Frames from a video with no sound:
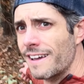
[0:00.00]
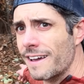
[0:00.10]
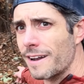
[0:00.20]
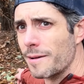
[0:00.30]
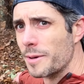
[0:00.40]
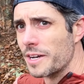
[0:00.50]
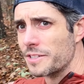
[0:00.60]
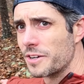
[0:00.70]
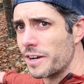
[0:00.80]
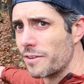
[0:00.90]
And I'm on a
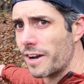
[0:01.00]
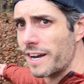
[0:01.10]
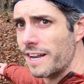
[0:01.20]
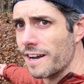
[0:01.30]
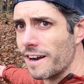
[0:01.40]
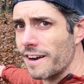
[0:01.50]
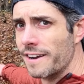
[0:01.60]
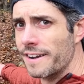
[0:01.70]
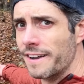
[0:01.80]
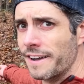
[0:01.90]
trail right here,
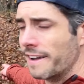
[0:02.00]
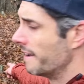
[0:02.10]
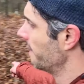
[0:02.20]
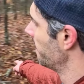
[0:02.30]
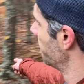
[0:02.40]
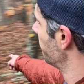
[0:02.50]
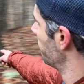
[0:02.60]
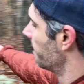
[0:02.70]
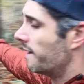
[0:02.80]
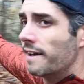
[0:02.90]

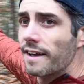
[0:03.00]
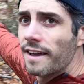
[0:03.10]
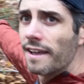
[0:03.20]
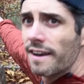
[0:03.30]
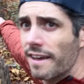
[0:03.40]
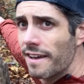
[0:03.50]
and